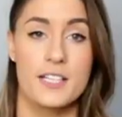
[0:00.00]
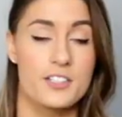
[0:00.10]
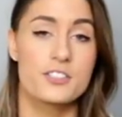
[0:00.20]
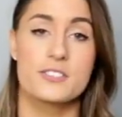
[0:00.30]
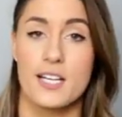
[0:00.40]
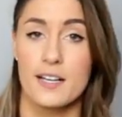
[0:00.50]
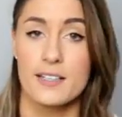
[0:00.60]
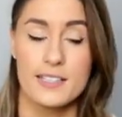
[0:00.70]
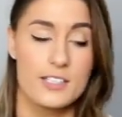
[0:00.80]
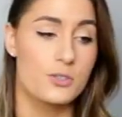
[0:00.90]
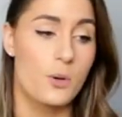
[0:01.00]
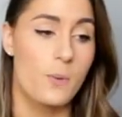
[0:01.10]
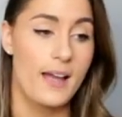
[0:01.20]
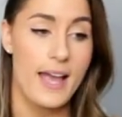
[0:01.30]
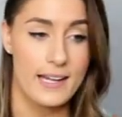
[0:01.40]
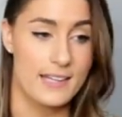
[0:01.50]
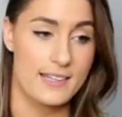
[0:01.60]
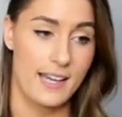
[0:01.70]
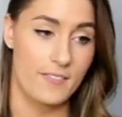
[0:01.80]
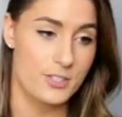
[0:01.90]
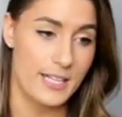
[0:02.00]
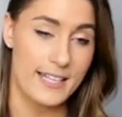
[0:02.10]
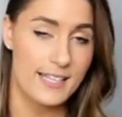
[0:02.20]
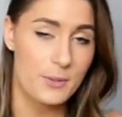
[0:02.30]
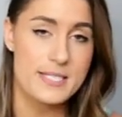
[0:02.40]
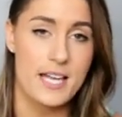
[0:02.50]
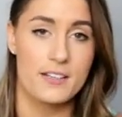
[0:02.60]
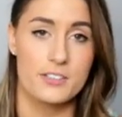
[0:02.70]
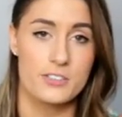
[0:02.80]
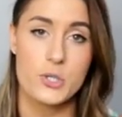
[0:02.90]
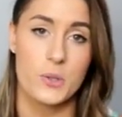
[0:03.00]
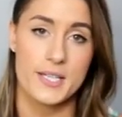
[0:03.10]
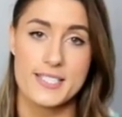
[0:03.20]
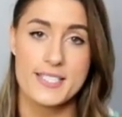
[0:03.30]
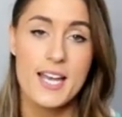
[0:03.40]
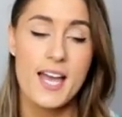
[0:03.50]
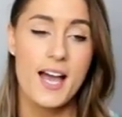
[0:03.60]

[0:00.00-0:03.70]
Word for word: and you're done and you don't want anything after that. That was not a good choice.